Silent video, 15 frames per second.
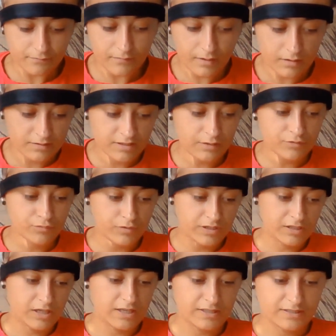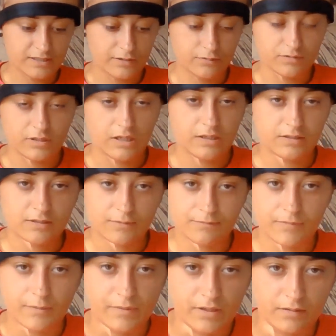So that was really nice, and it was like,
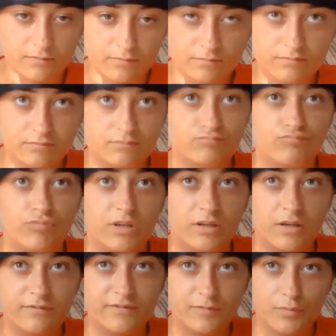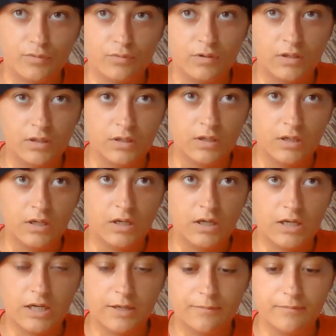made me really comfortable.
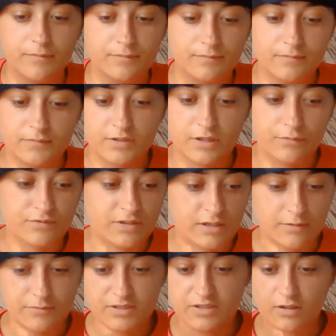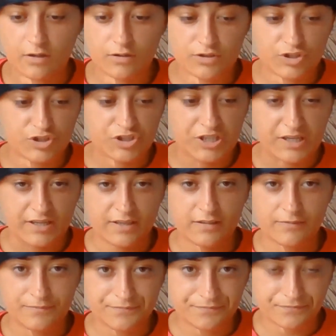So there was like a massage chair
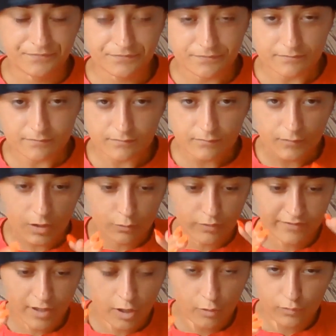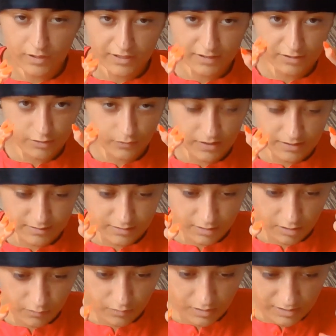with a hole in, so I had to go